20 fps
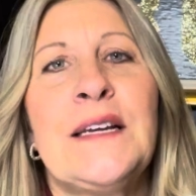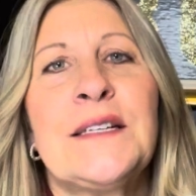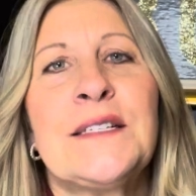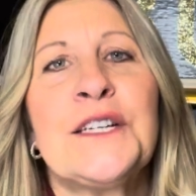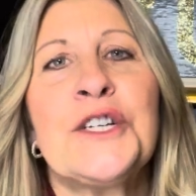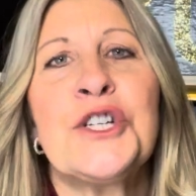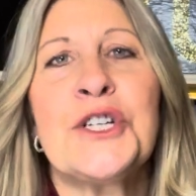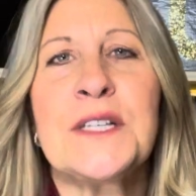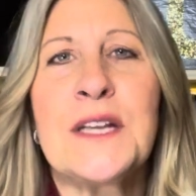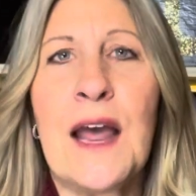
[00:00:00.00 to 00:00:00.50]

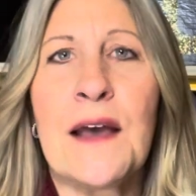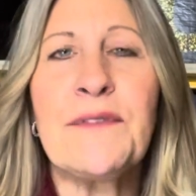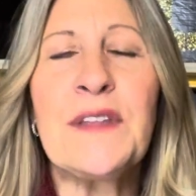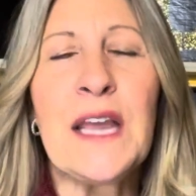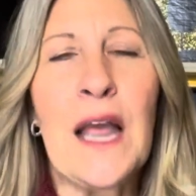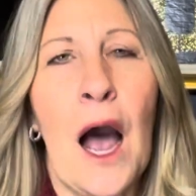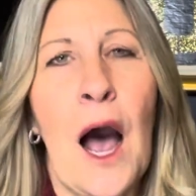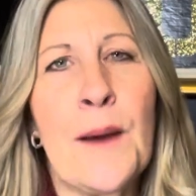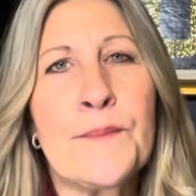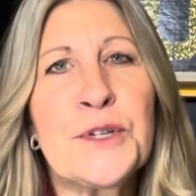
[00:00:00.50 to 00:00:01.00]
to just have
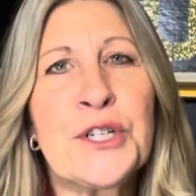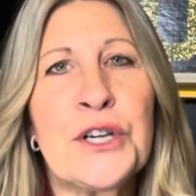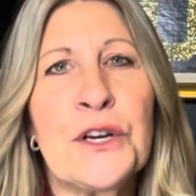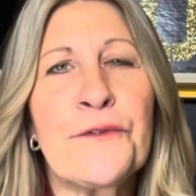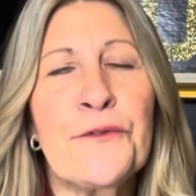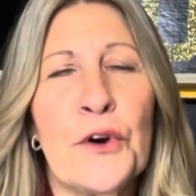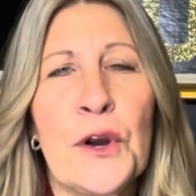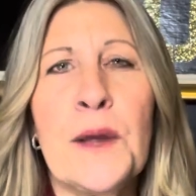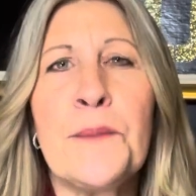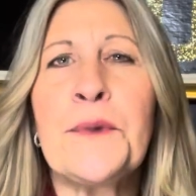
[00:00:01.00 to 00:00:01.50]
the option
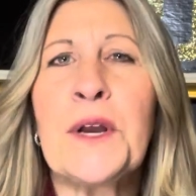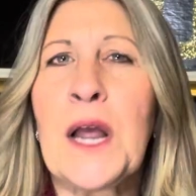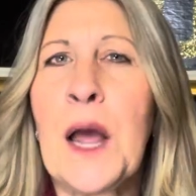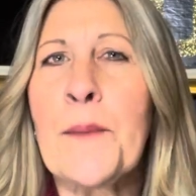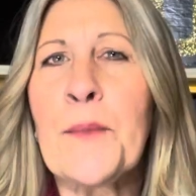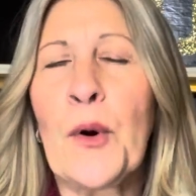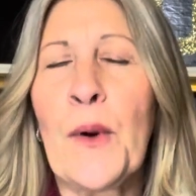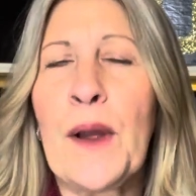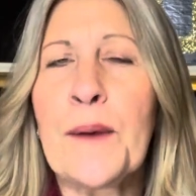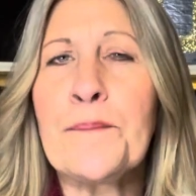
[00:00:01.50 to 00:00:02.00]
for him to come
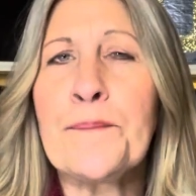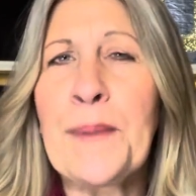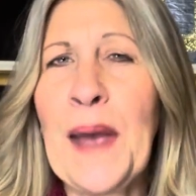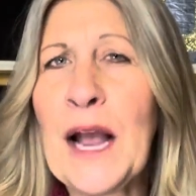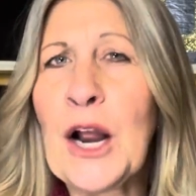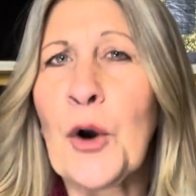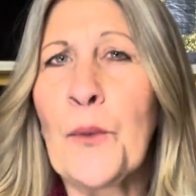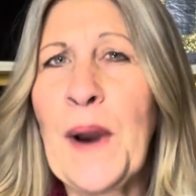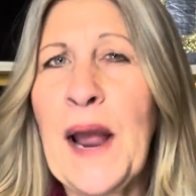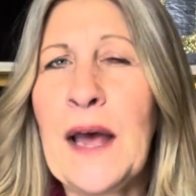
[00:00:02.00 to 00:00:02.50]

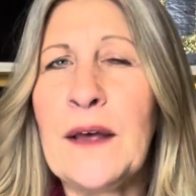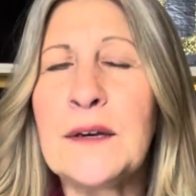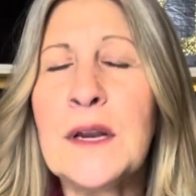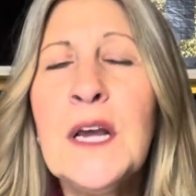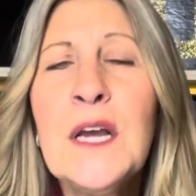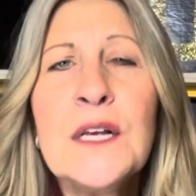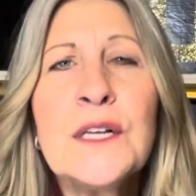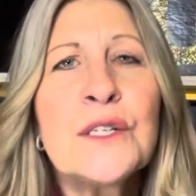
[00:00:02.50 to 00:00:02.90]
back around